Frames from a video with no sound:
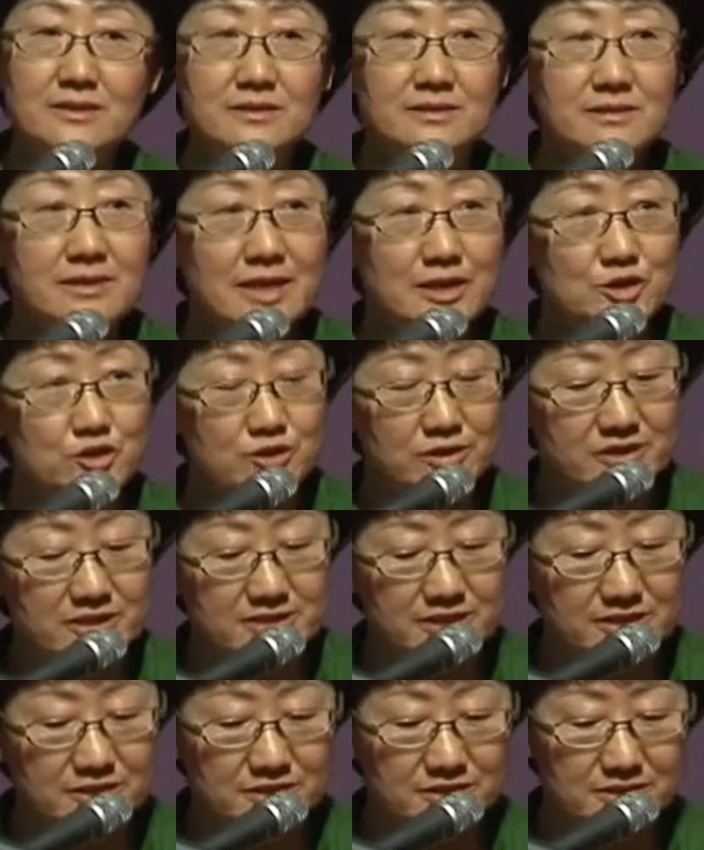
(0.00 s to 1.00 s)
Natural
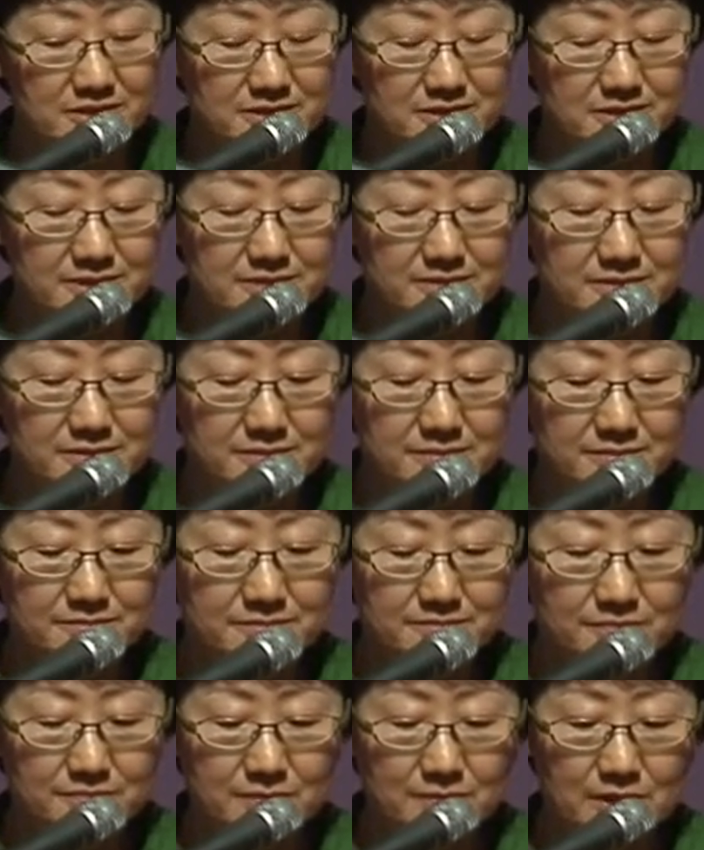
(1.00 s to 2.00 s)
disasters
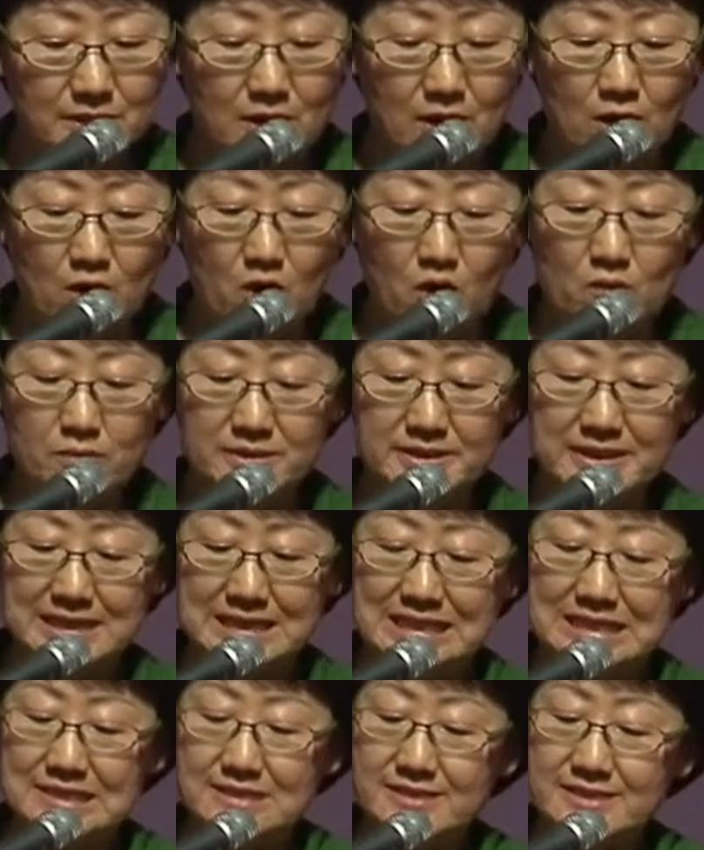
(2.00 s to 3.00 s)
of an
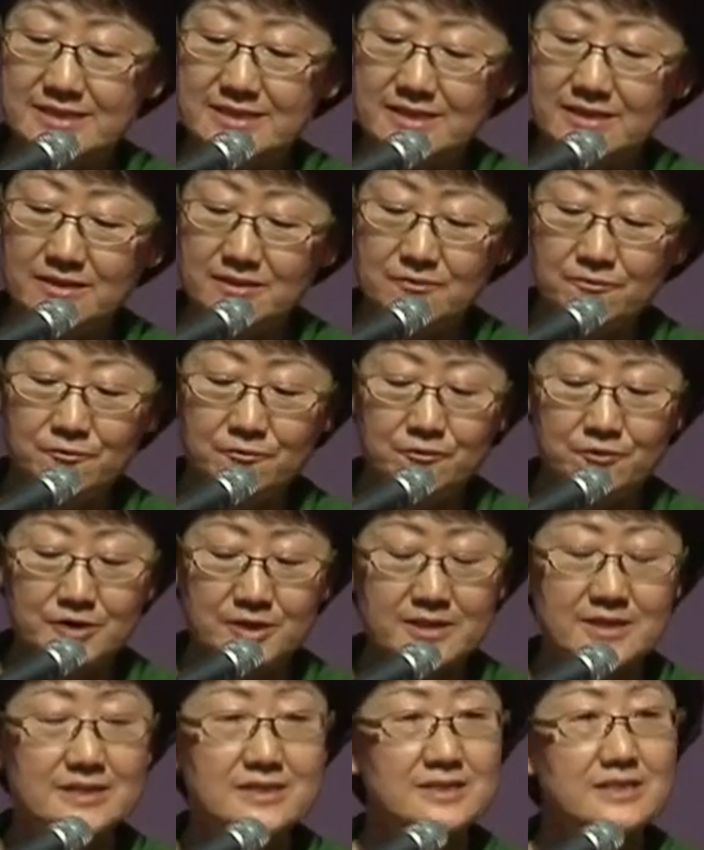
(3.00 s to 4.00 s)
increasing
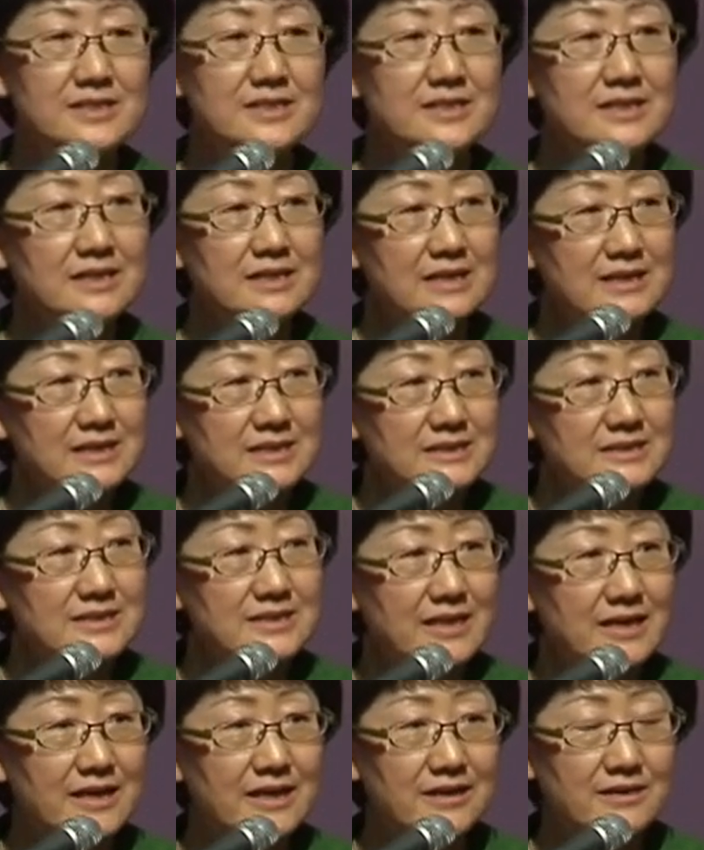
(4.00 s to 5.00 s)
frequency and
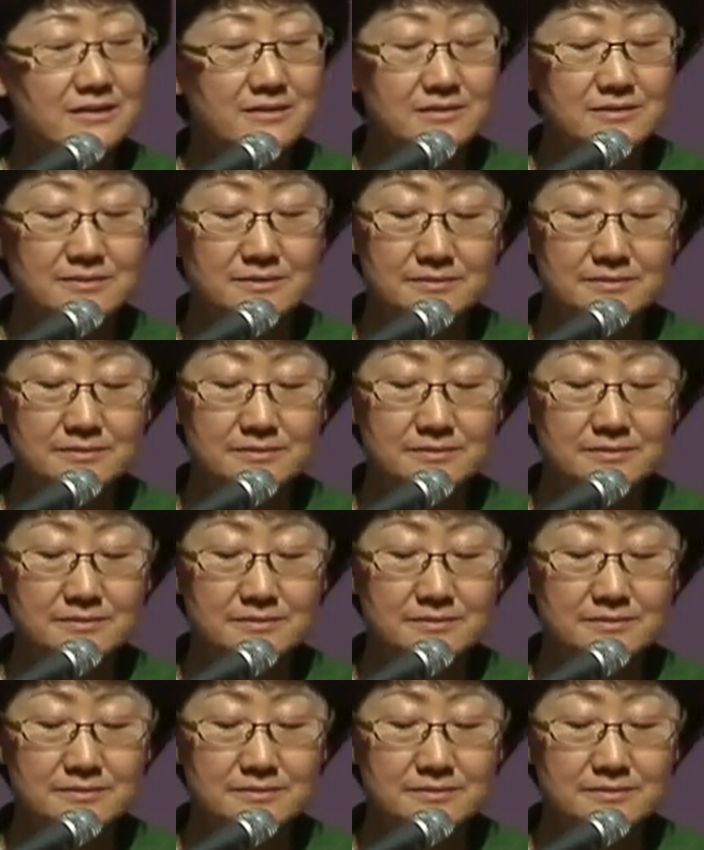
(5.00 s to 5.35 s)
scale